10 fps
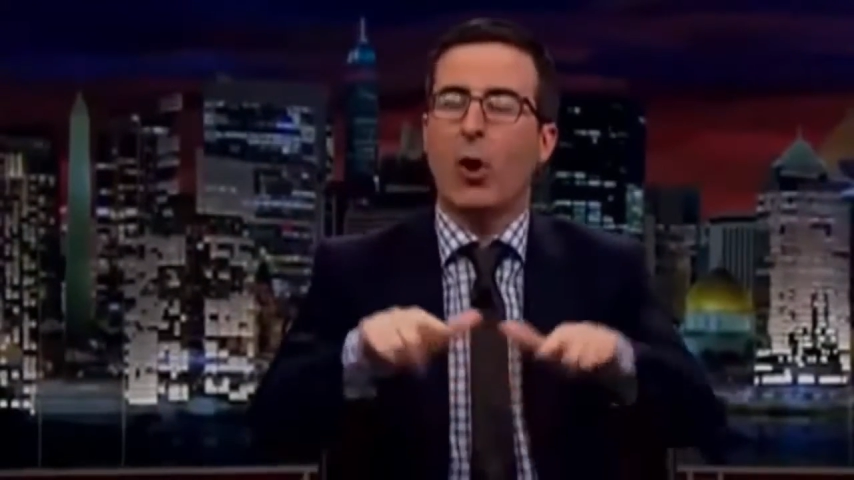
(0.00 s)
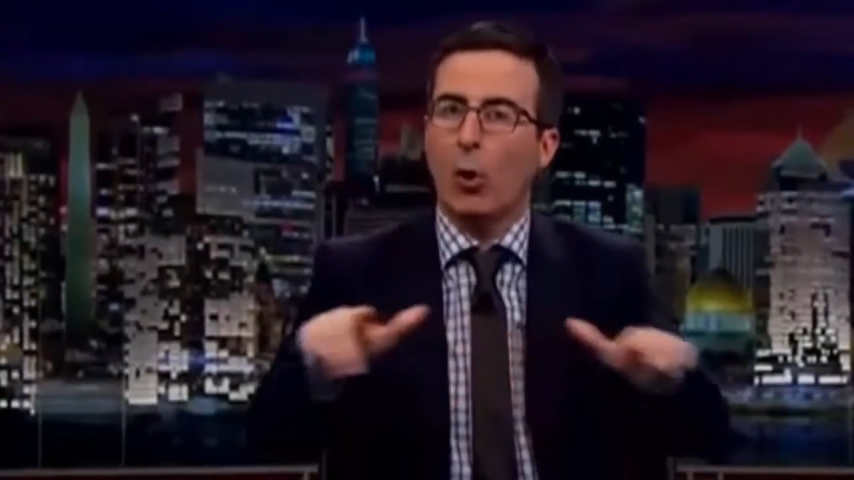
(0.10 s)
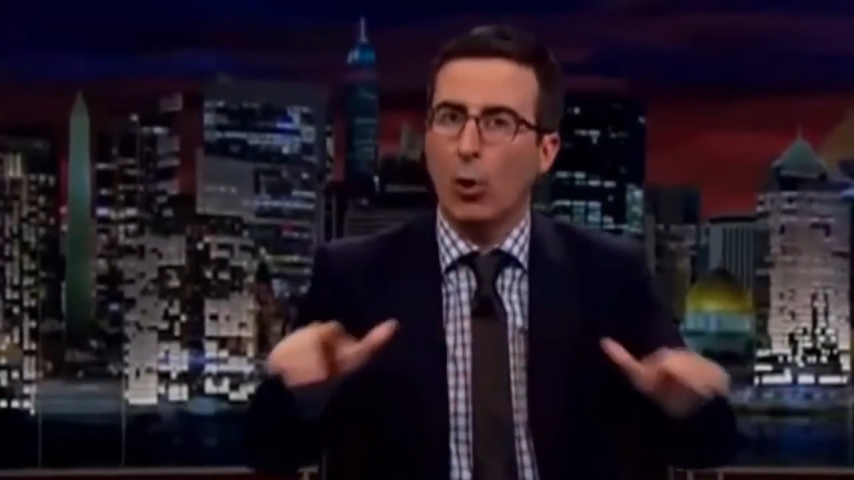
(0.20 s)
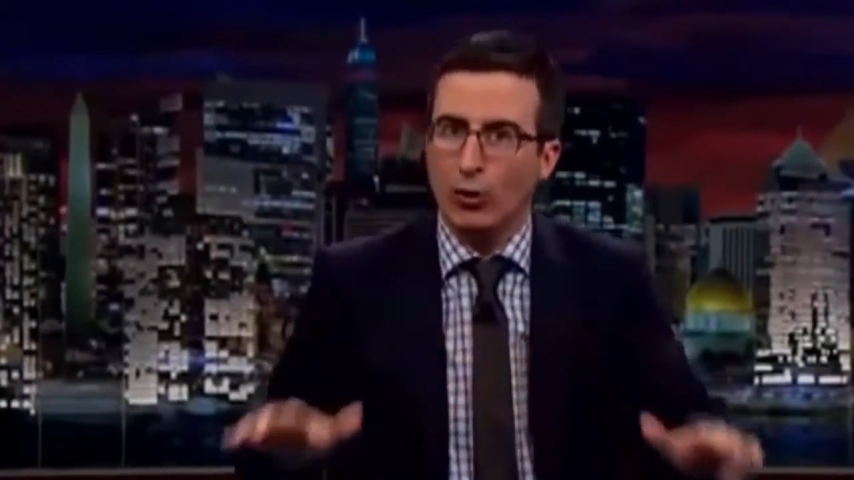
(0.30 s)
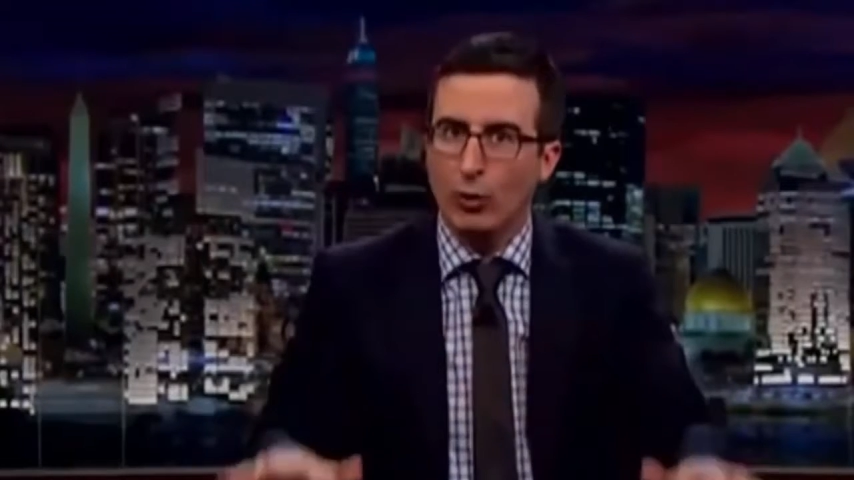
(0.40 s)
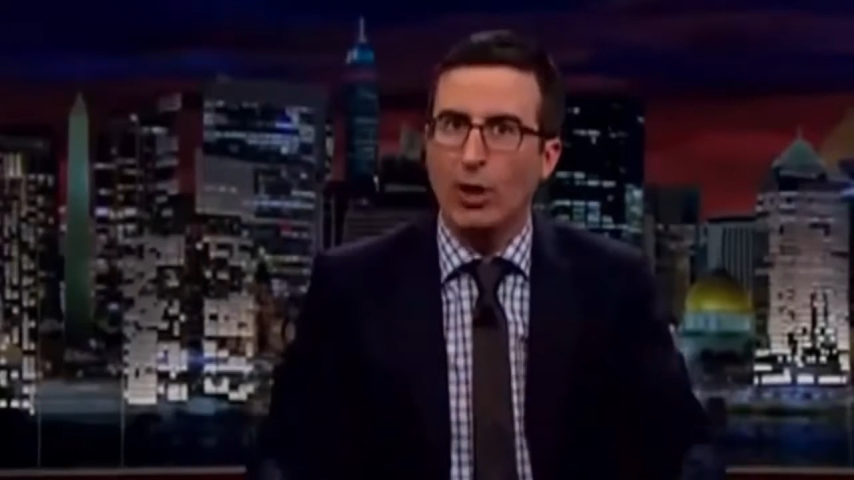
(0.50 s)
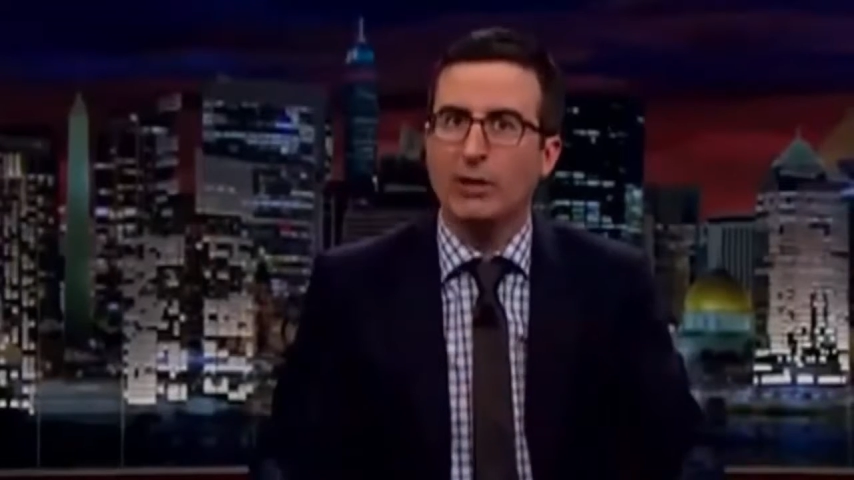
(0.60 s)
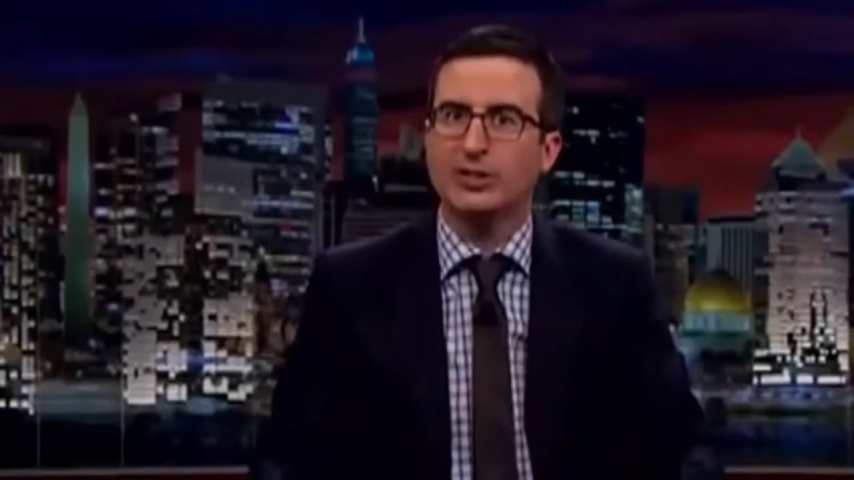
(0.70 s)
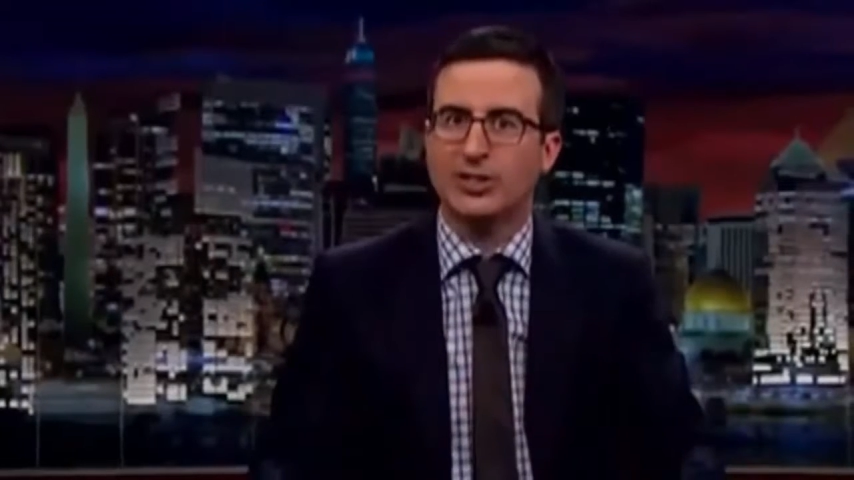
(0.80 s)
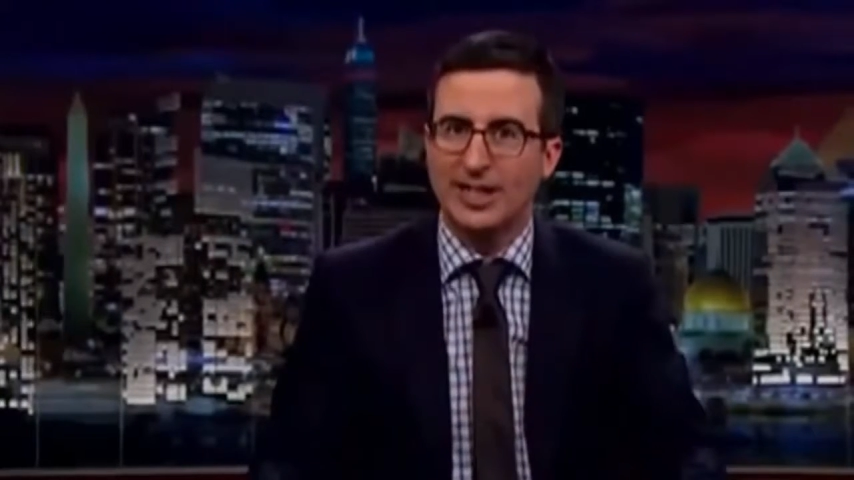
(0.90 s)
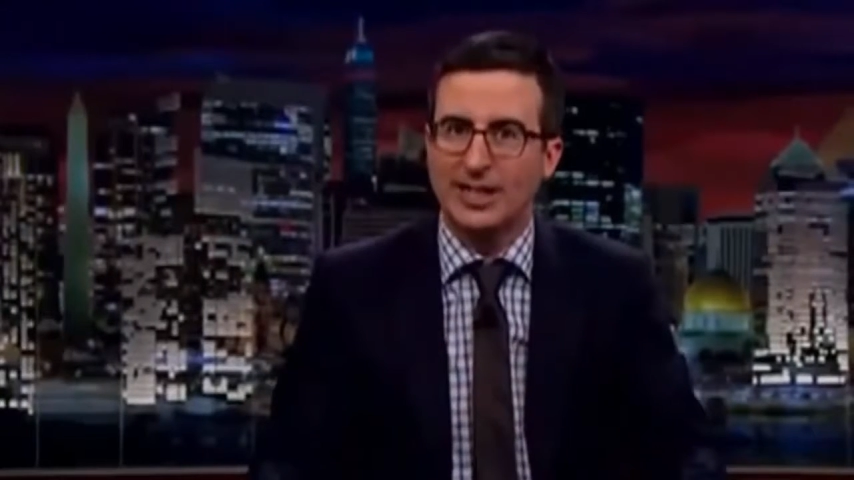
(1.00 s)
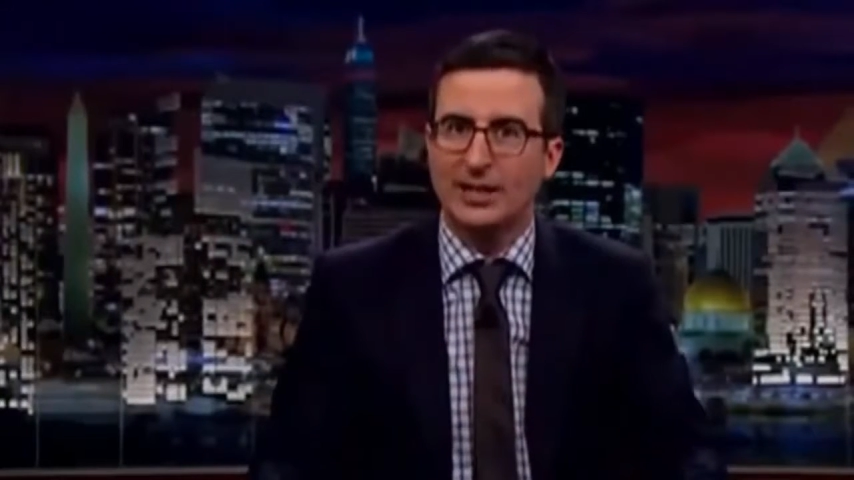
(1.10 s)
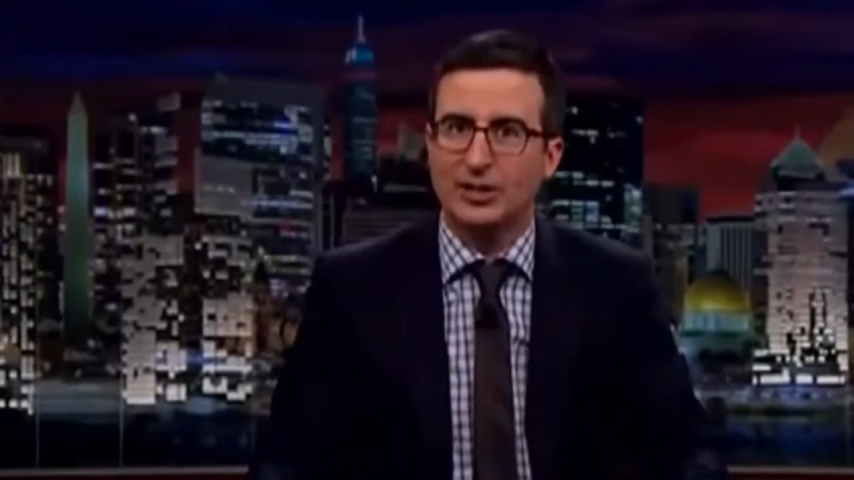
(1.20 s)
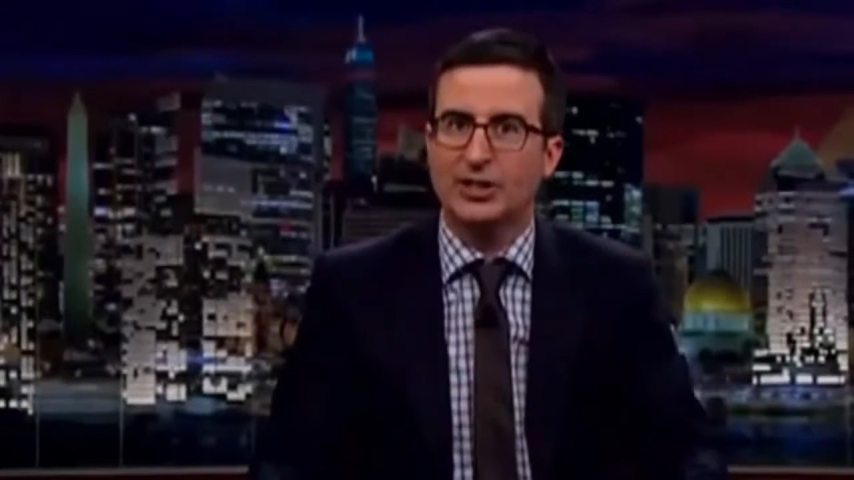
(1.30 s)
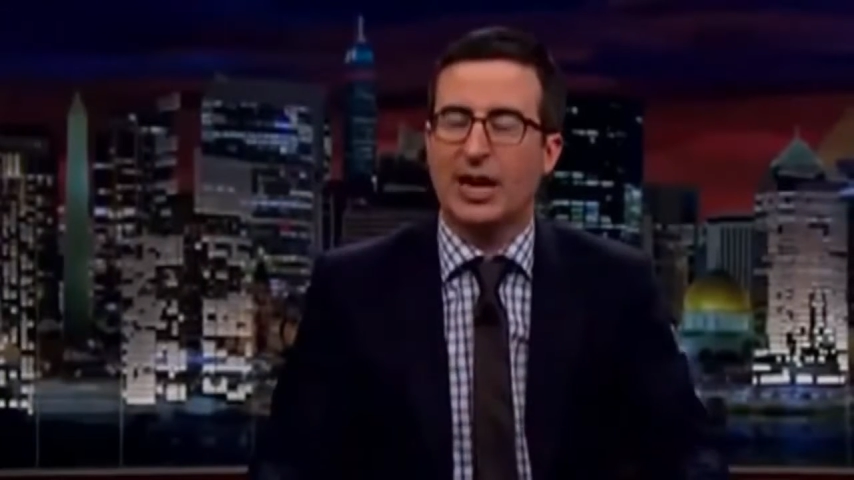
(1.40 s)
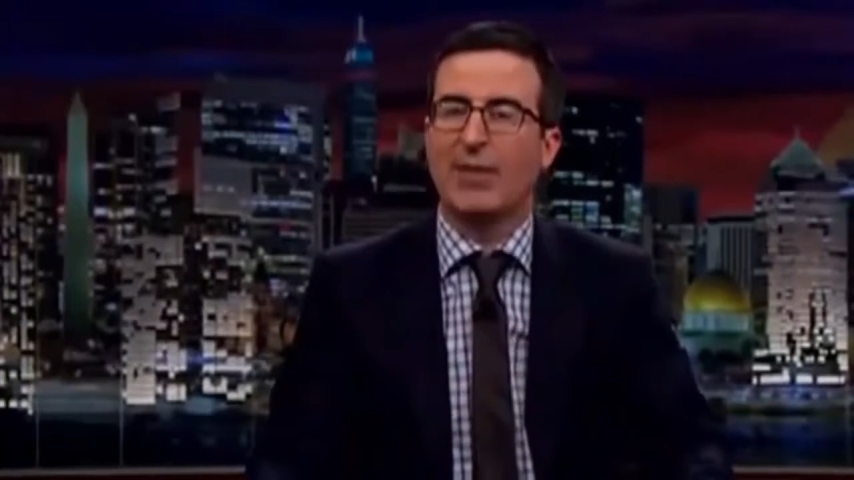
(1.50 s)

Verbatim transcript: all the world's teenagers